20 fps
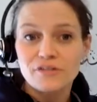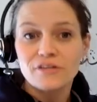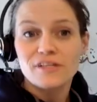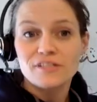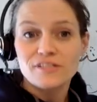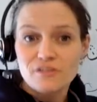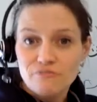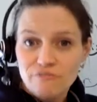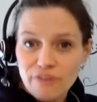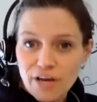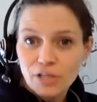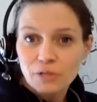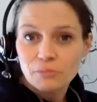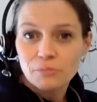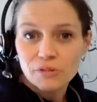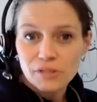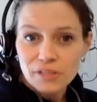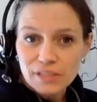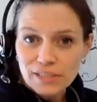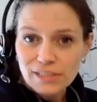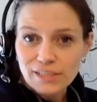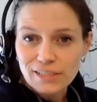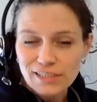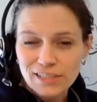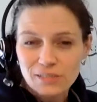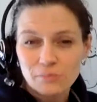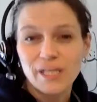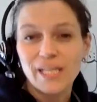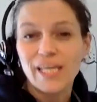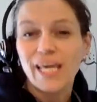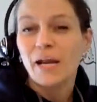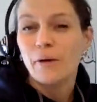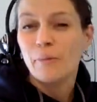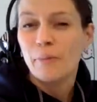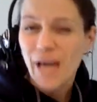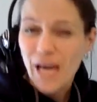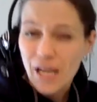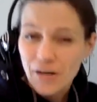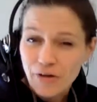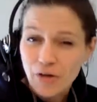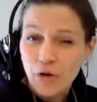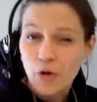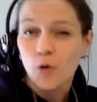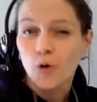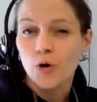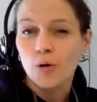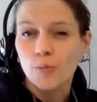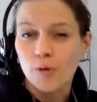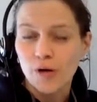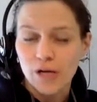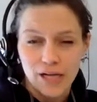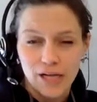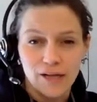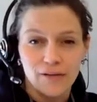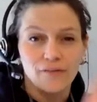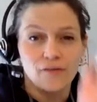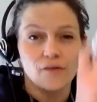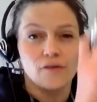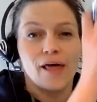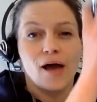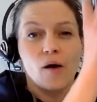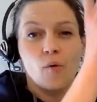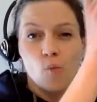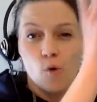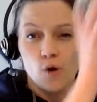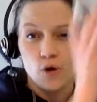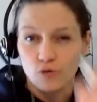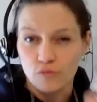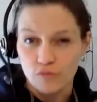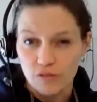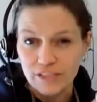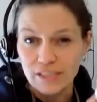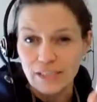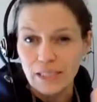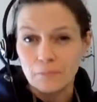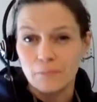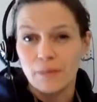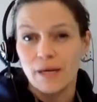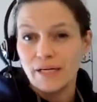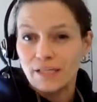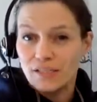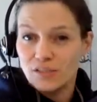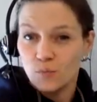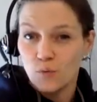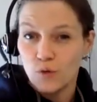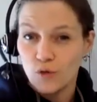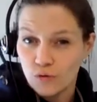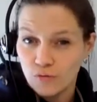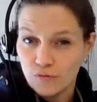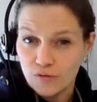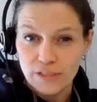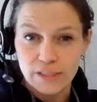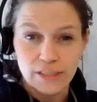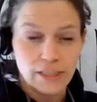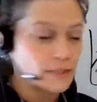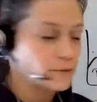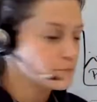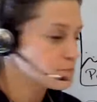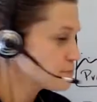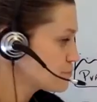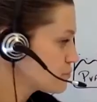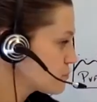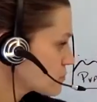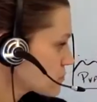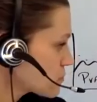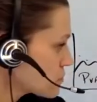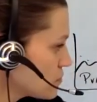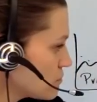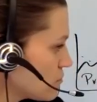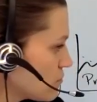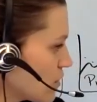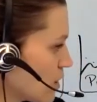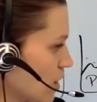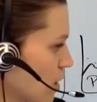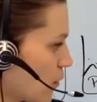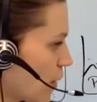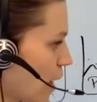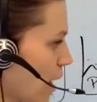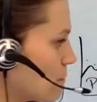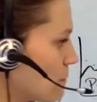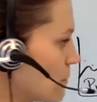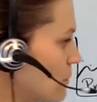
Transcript: that's available in the system. And again, I'm kind of incorporating in that 1 over T minus 1 over T. Okay,